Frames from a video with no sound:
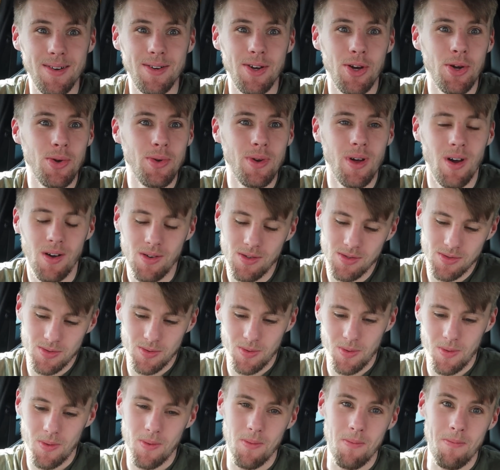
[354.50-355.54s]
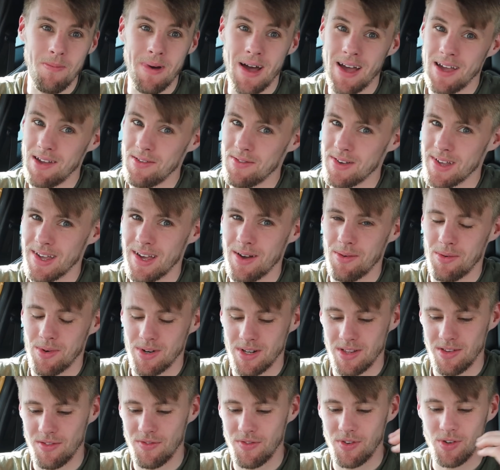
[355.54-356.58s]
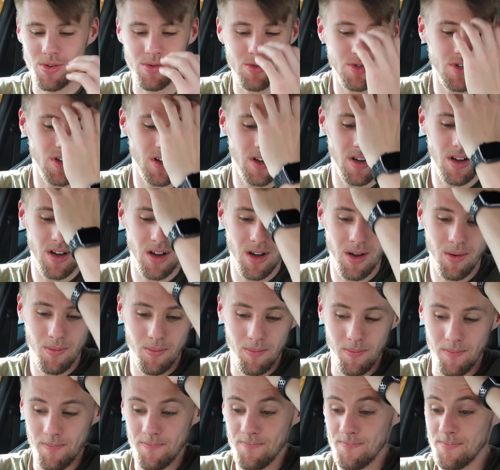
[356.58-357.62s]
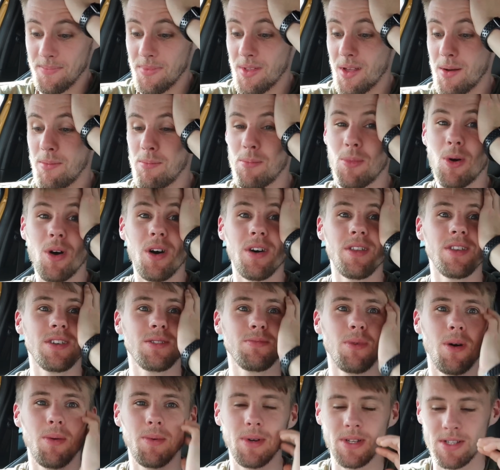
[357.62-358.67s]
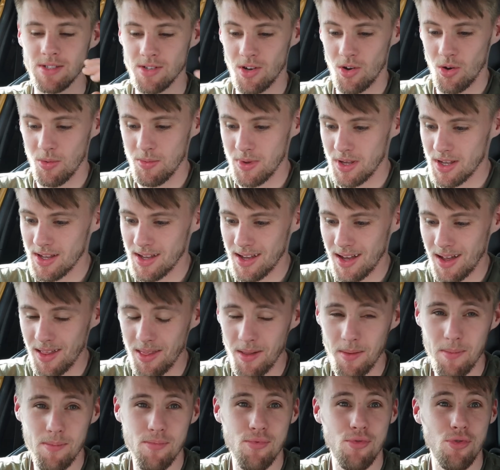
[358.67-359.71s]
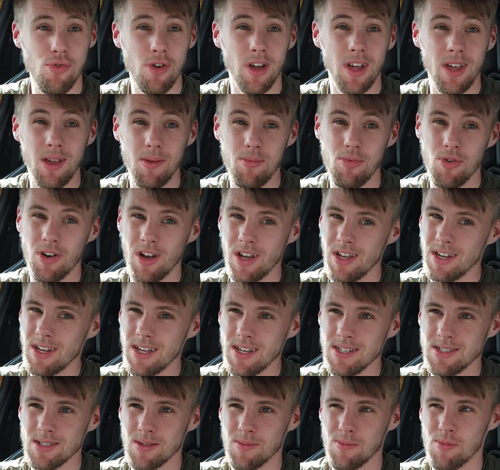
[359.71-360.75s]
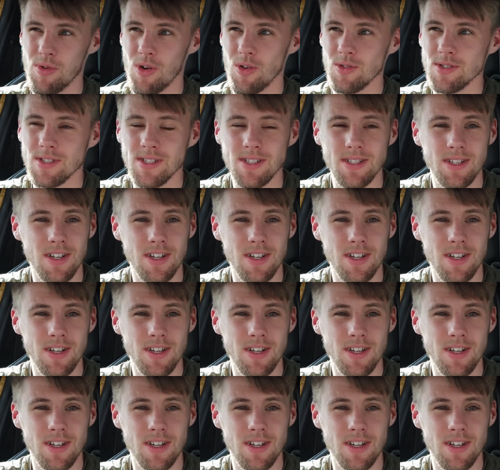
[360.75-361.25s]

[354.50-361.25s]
Who knows, may even get one in the future. But at this moment in time, you can get them pretty decent prices.